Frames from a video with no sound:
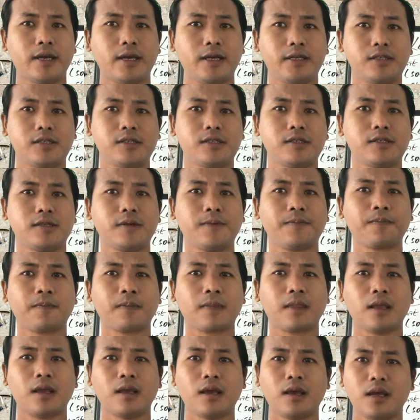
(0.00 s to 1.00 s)
It's
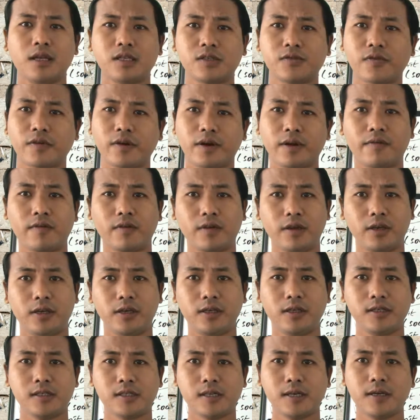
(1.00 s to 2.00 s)
very
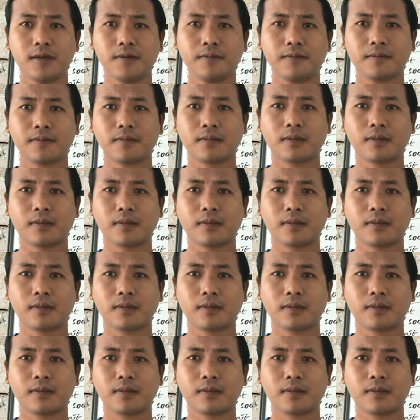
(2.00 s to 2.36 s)
easy.